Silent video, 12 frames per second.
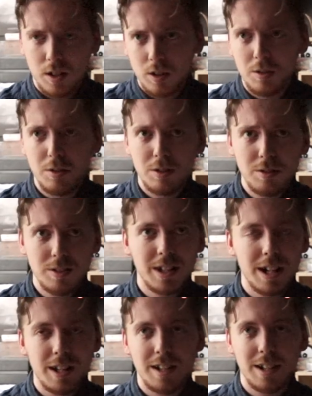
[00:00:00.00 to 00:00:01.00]
you do it
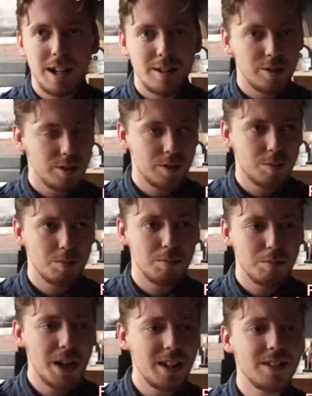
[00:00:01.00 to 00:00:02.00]
again and again, just
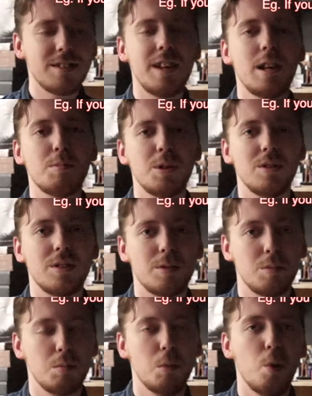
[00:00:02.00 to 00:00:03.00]
make a statement
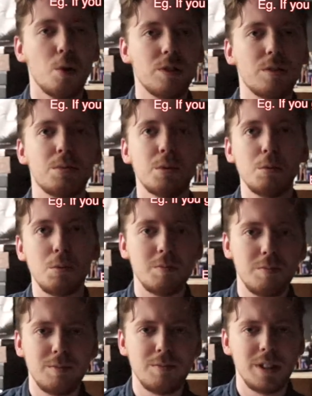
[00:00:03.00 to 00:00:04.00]
more true.
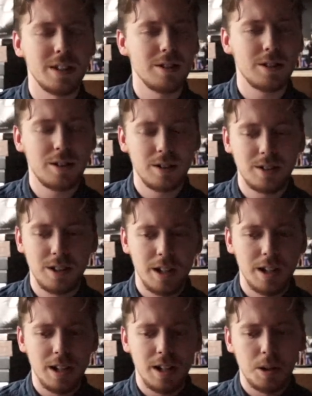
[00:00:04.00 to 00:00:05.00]
That's
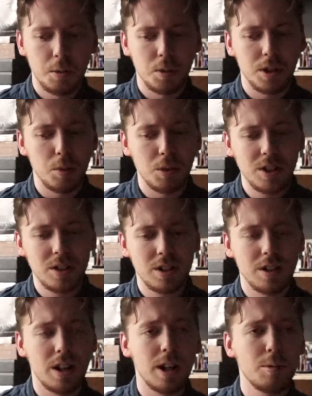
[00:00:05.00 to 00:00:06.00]
what I
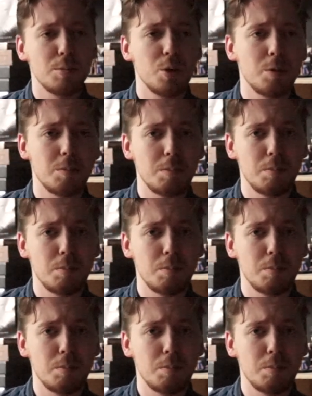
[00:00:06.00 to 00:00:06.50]
wish a lot more